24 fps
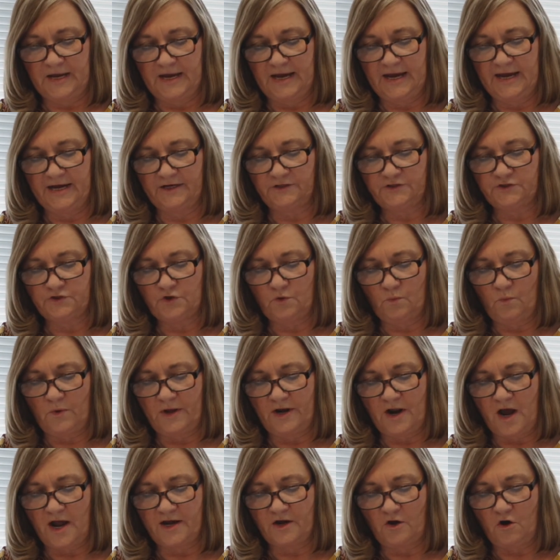Answer
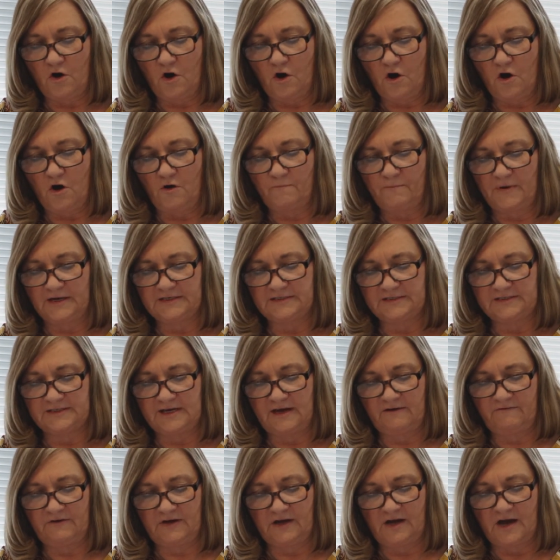when I call my
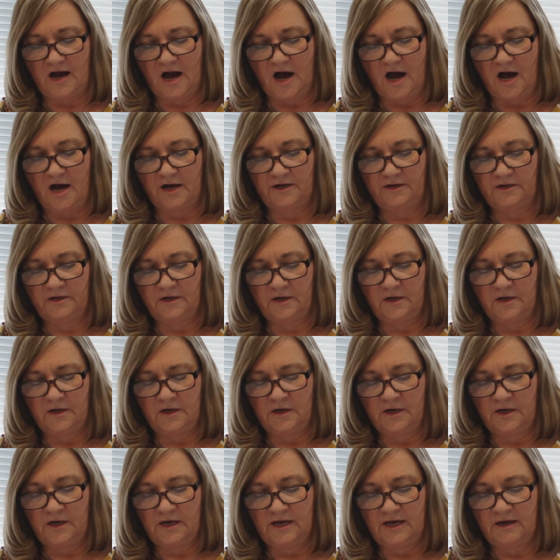saving God.
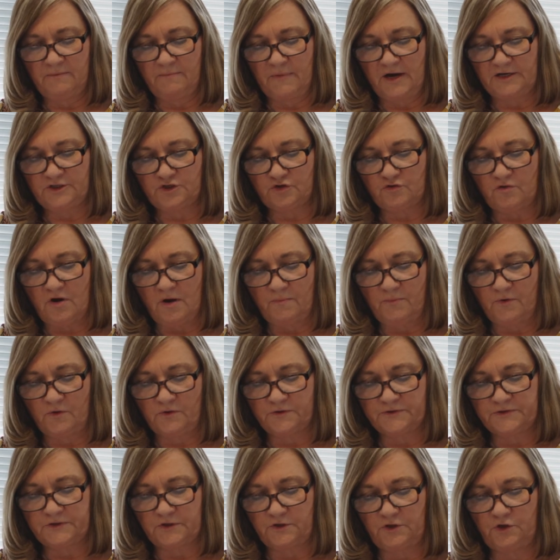In my
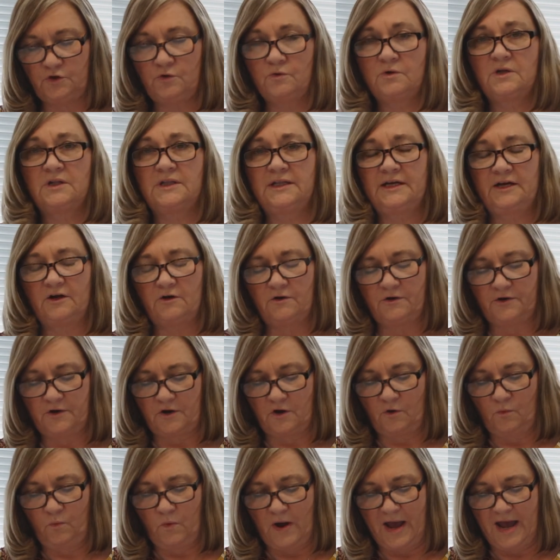troubles, you cleared
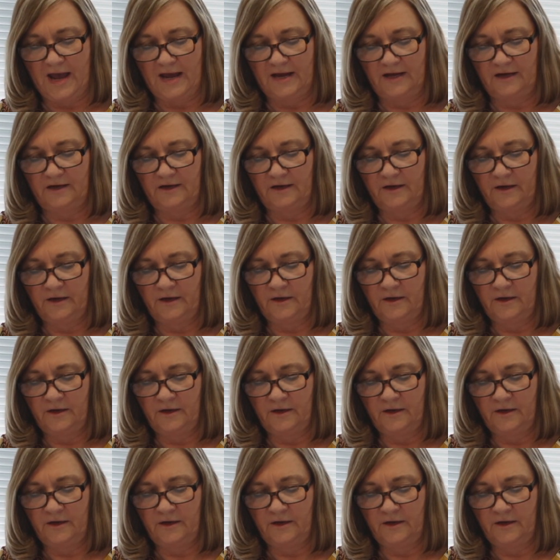a way.